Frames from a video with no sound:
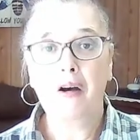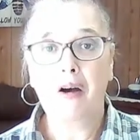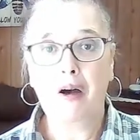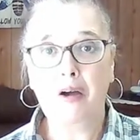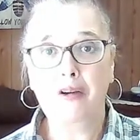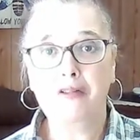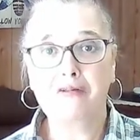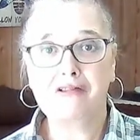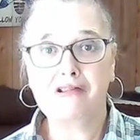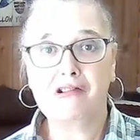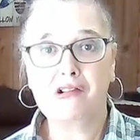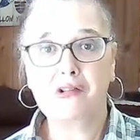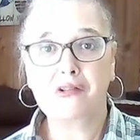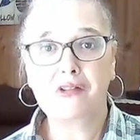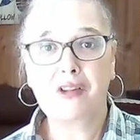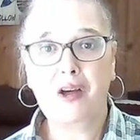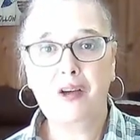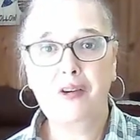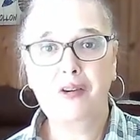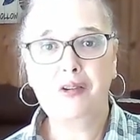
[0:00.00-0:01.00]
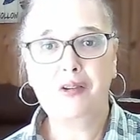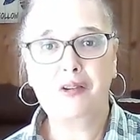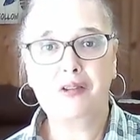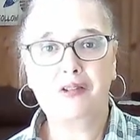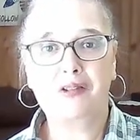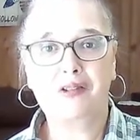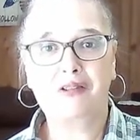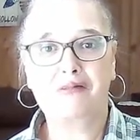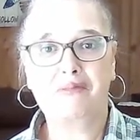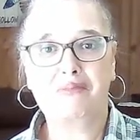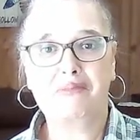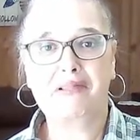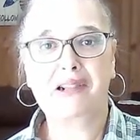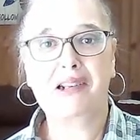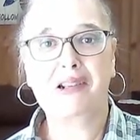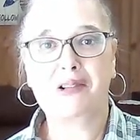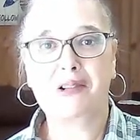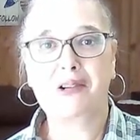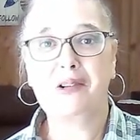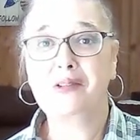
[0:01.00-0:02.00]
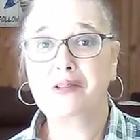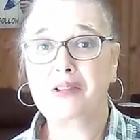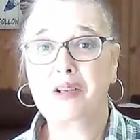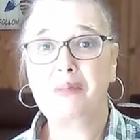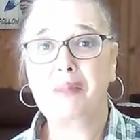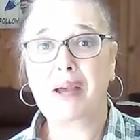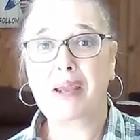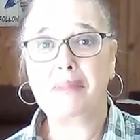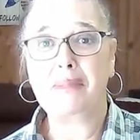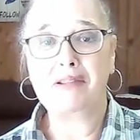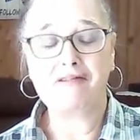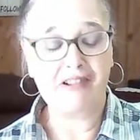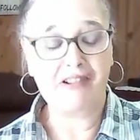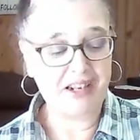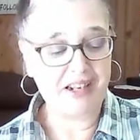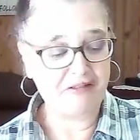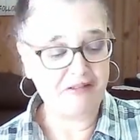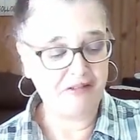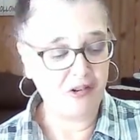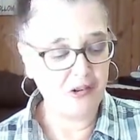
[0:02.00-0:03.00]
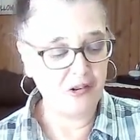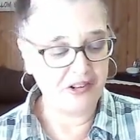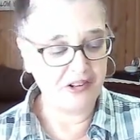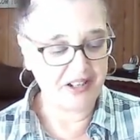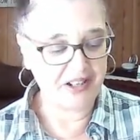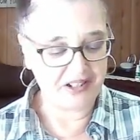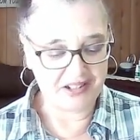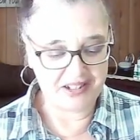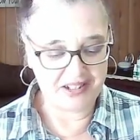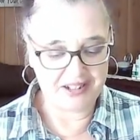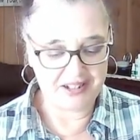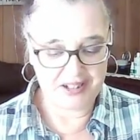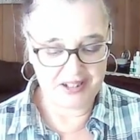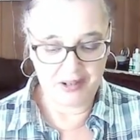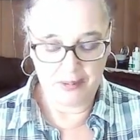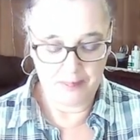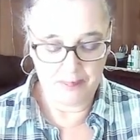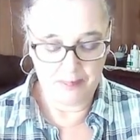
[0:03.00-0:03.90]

Overall though, bring it on, you may be ready for this.